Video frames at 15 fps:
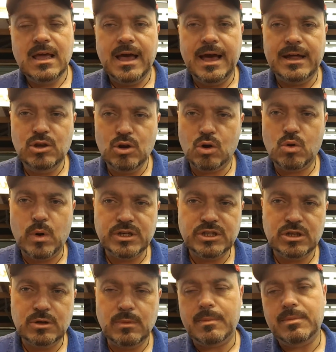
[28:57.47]
and your
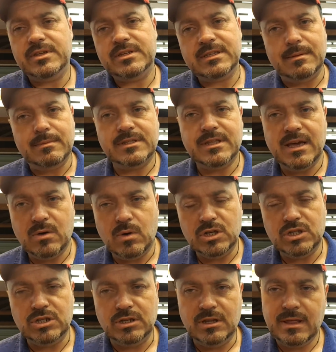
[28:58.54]
question might be the same as their
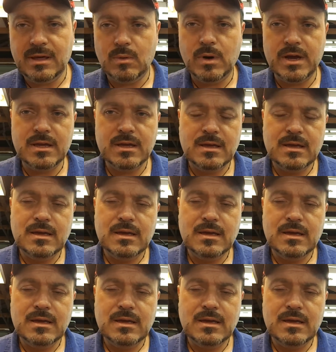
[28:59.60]
question, and that way